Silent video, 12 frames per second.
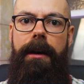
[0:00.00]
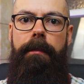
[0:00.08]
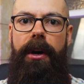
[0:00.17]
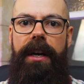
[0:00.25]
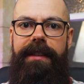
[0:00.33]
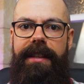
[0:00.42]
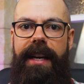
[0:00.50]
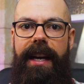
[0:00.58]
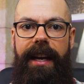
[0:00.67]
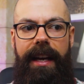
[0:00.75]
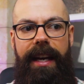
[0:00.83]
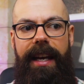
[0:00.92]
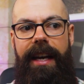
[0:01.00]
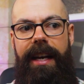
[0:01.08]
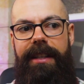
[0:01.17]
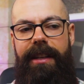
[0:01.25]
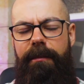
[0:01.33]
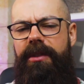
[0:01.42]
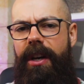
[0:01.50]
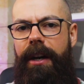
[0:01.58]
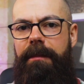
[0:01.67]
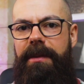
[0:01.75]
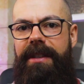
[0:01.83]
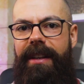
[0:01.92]
But uh,
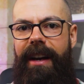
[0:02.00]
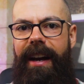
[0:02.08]
sometimes